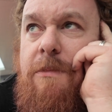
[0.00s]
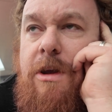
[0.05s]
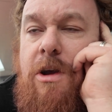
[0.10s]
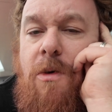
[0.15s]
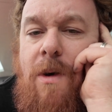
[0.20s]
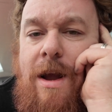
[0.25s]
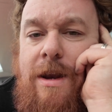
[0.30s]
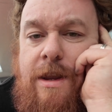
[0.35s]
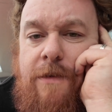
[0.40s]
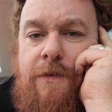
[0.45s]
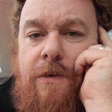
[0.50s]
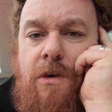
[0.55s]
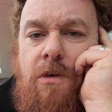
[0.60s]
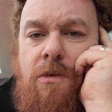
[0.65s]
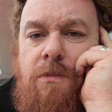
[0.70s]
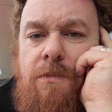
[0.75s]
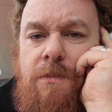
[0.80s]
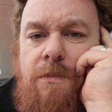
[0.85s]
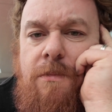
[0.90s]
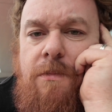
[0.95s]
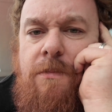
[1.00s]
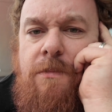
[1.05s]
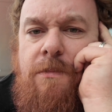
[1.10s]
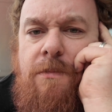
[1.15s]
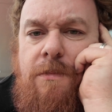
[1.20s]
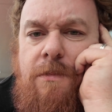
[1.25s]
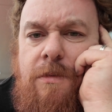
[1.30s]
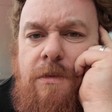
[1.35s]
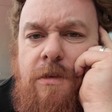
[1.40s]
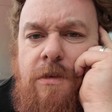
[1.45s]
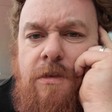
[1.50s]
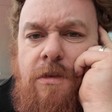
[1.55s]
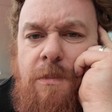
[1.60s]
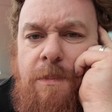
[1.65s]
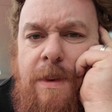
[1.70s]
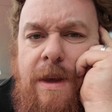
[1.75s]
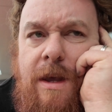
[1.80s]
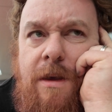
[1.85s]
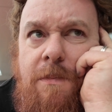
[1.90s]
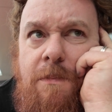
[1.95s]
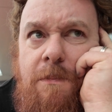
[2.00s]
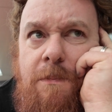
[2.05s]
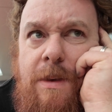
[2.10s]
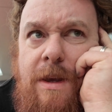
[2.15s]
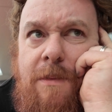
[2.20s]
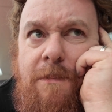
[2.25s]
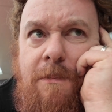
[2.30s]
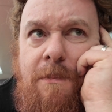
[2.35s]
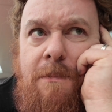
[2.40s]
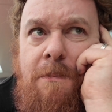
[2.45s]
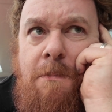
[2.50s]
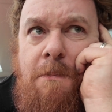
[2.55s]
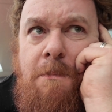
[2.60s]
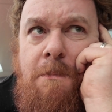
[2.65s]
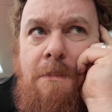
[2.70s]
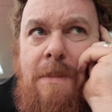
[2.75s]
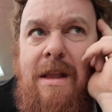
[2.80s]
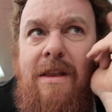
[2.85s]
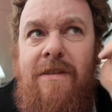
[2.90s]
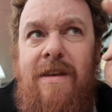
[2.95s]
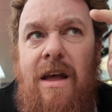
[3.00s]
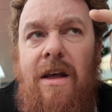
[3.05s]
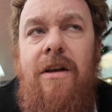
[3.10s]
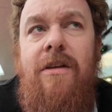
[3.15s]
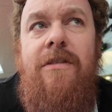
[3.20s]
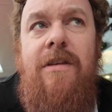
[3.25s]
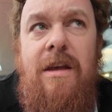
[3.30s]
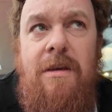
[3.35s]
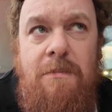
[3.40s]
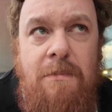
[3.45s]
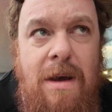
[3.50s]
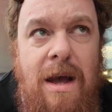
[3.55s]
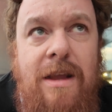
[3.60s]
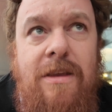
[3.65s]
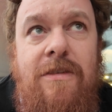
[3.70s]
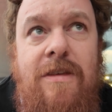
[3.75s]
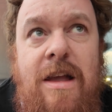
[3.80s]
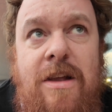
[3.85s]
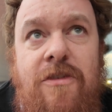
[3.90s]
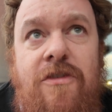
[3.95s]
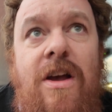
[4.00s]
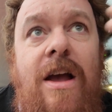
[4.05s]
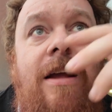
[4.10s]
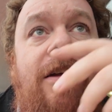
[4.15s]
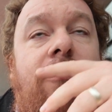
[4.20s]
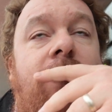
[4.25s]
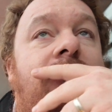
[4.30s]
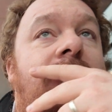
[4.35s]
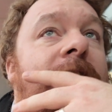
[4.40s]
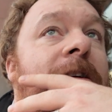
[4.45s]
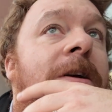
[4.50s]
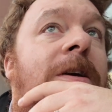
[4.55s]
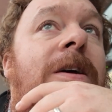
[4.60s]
quite difficult. It was a big mentality and mindset change.